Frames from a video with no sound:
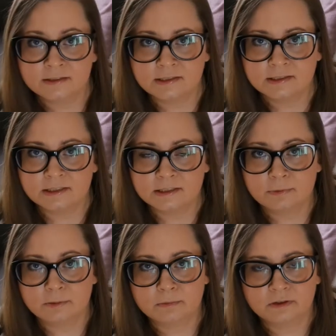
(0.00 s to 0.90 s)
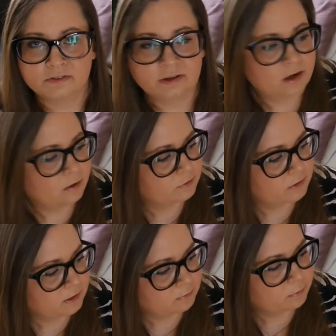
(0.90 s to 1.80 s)
Teaching My Mother How to
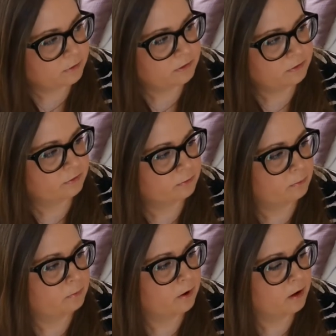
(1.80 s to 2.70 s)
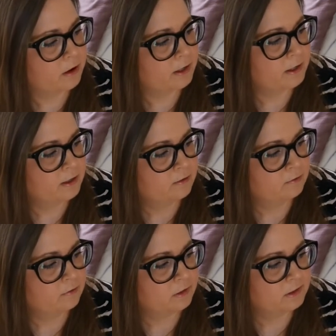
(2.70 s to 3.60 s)
Give Birth by
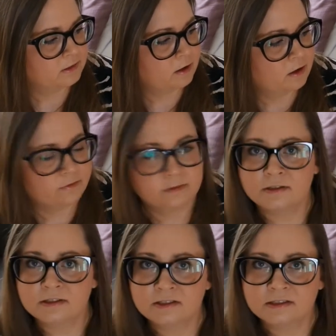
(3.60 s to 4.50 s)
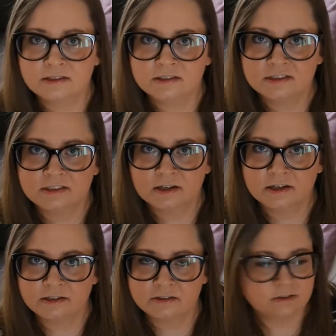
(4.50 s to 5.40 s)
Warsan
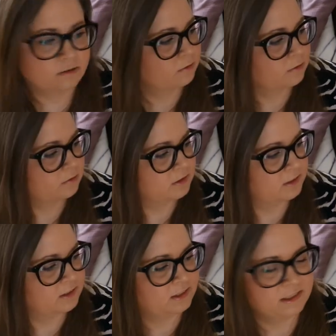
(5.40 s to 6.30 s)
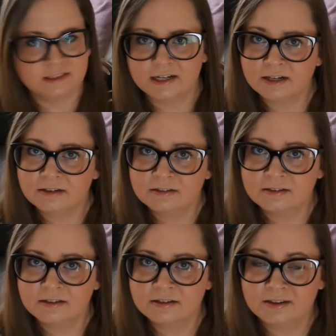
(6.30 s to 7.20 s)
Shire or Shire.
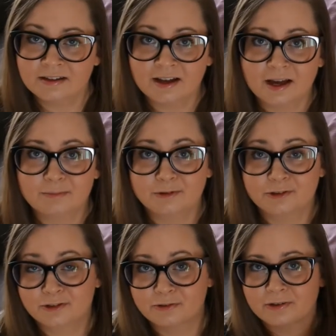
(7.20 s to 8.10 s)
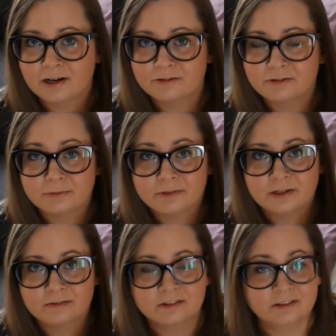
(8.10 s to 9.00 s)
I'm not sure how to
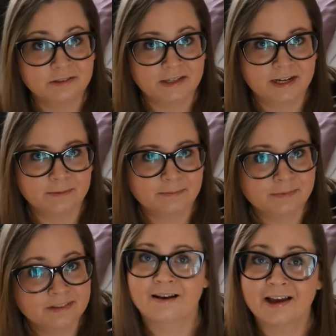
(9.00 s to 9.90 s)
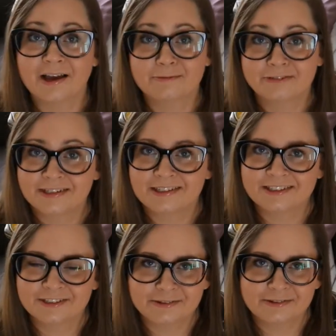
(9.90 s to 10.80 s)
pronounce her name. I am really
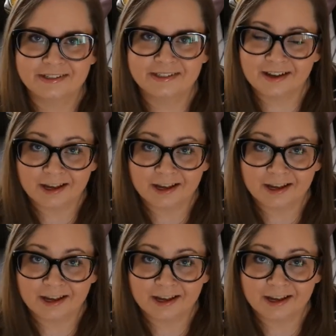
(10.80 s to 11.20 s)
sorry.